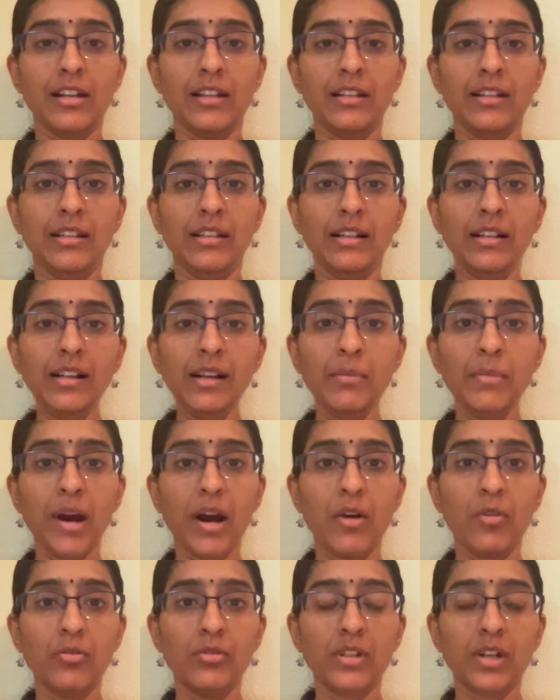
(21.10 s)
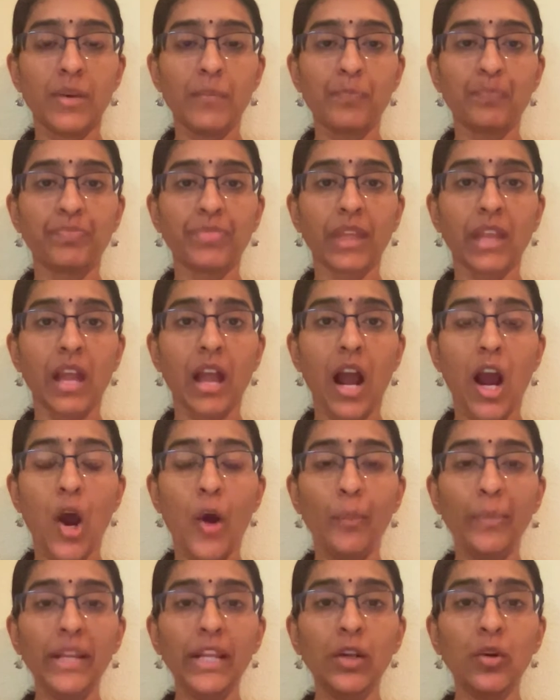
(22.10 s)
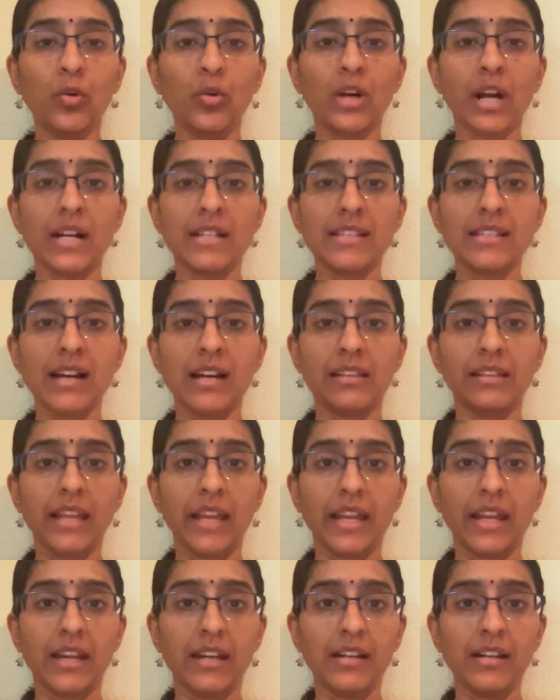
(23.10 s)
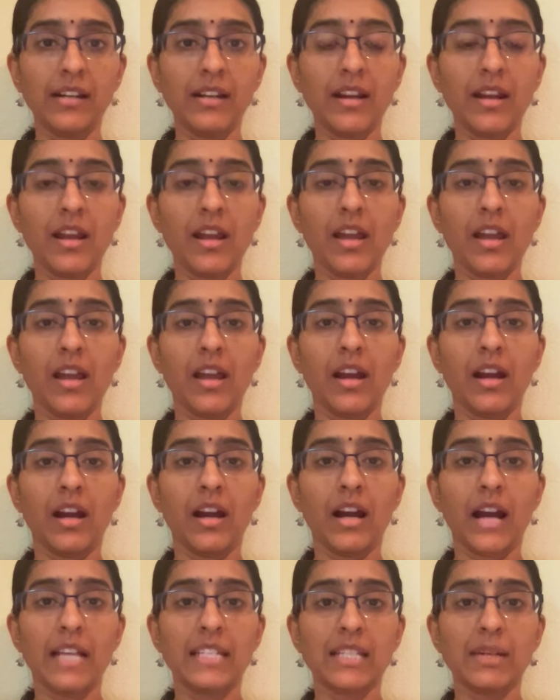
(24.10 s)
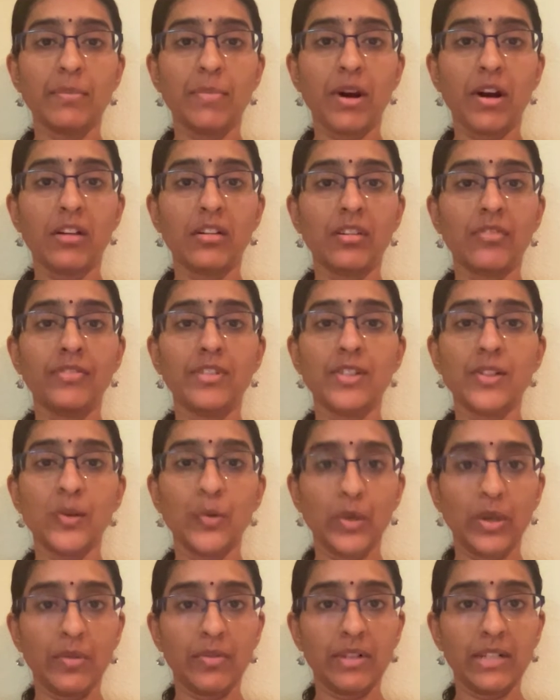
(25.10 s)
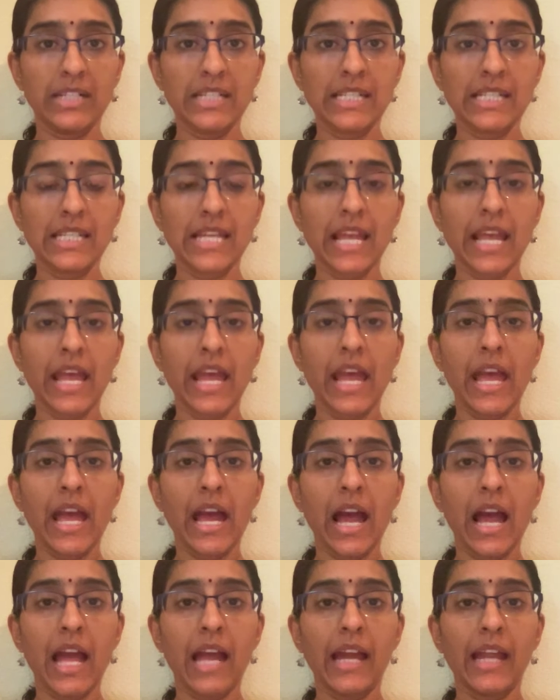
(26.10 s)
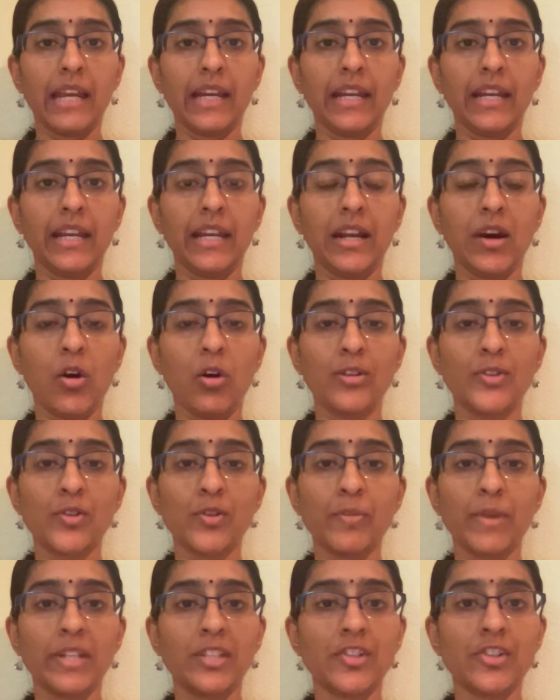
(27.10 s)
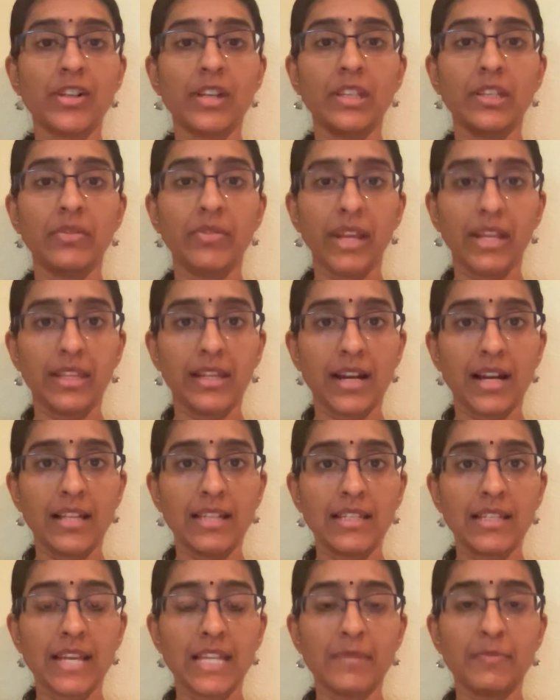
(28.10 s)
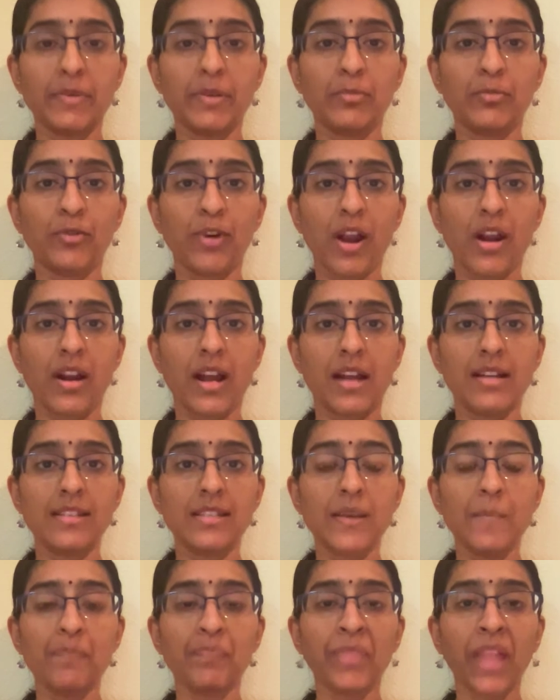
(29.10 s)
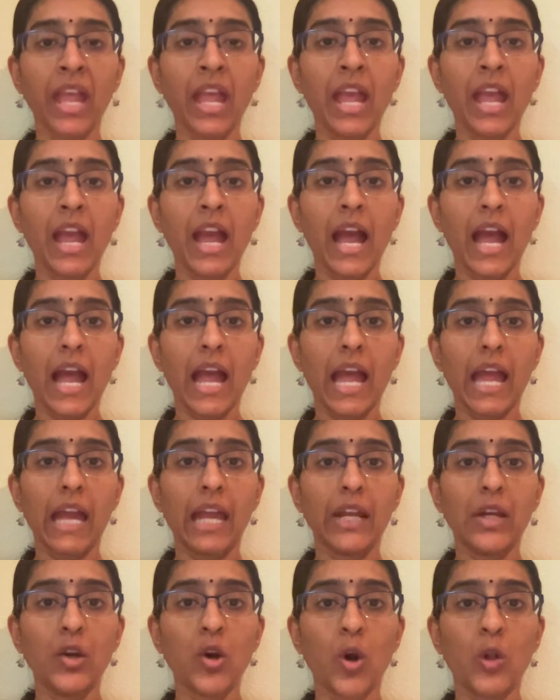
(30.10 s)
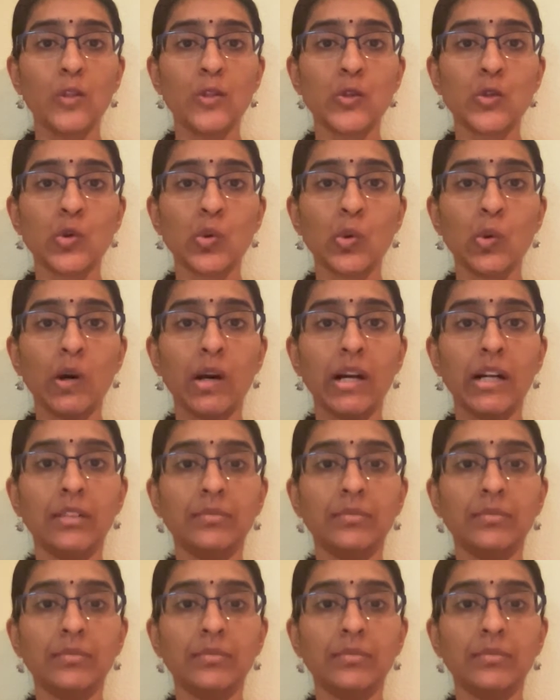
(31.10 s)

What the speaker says: learn about how many lokas are there as a part of this universe, and also mentioned in the Vedas as per Puranas, and also